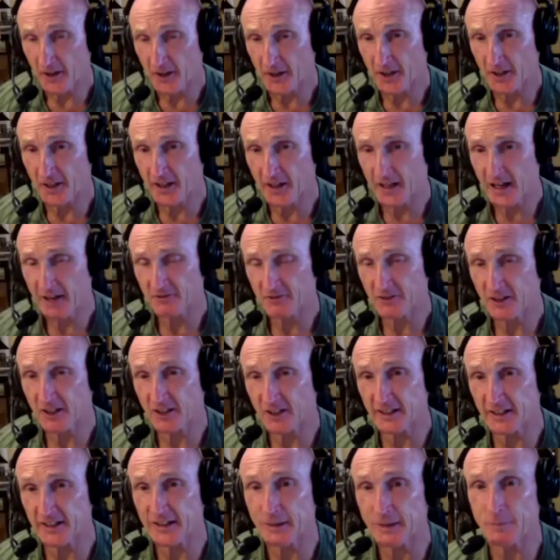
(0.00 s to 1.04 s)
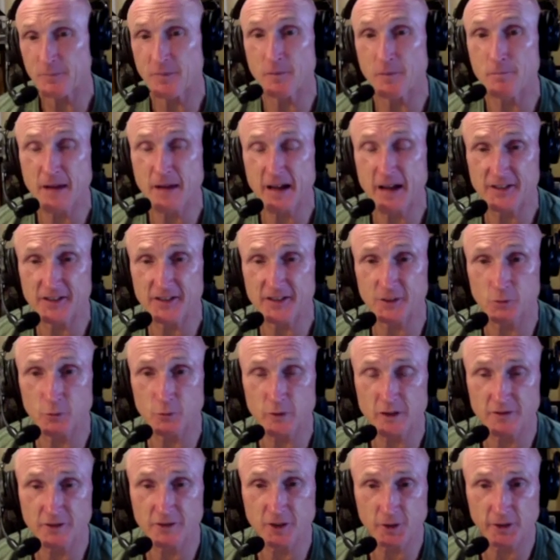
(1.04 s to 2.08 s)
going to have to clean up the mess that
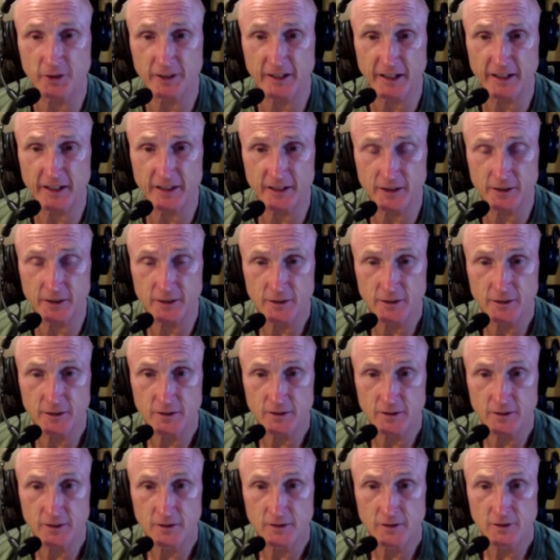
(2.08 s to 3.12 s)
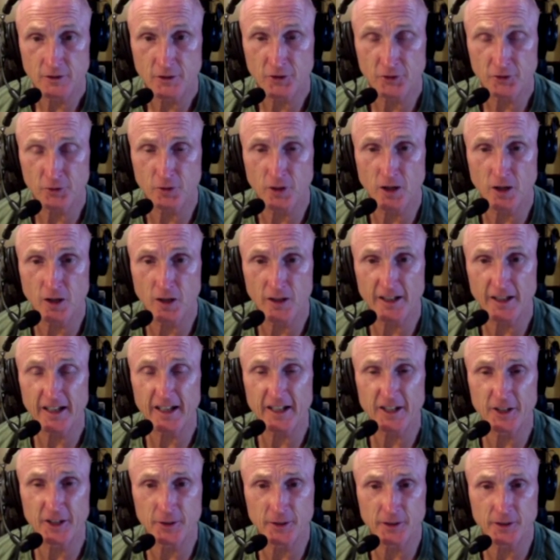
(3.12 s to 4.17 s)
we've created through our
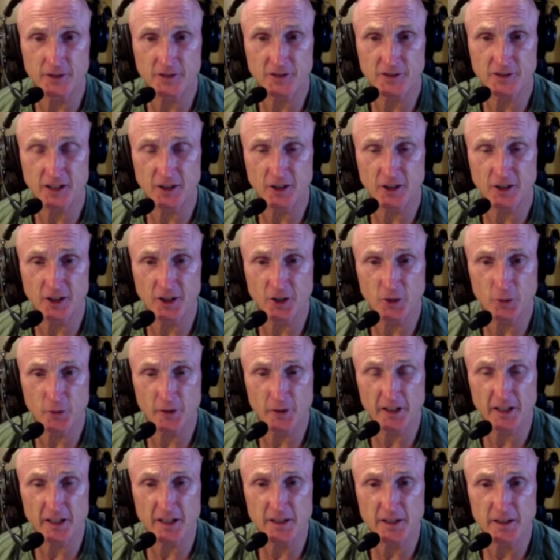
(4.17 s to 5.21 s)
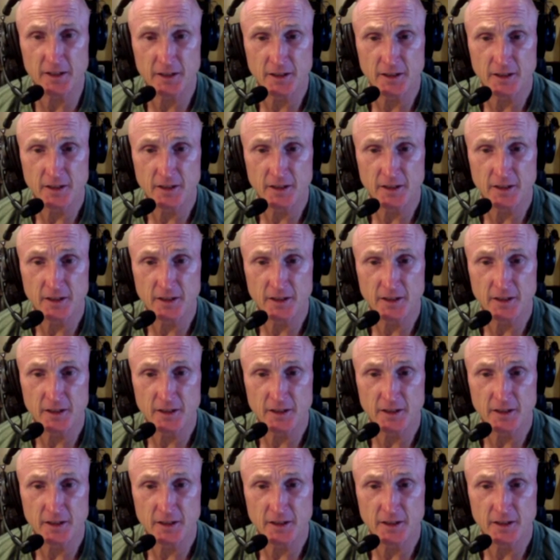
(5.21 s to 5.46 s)
ignorance and our greed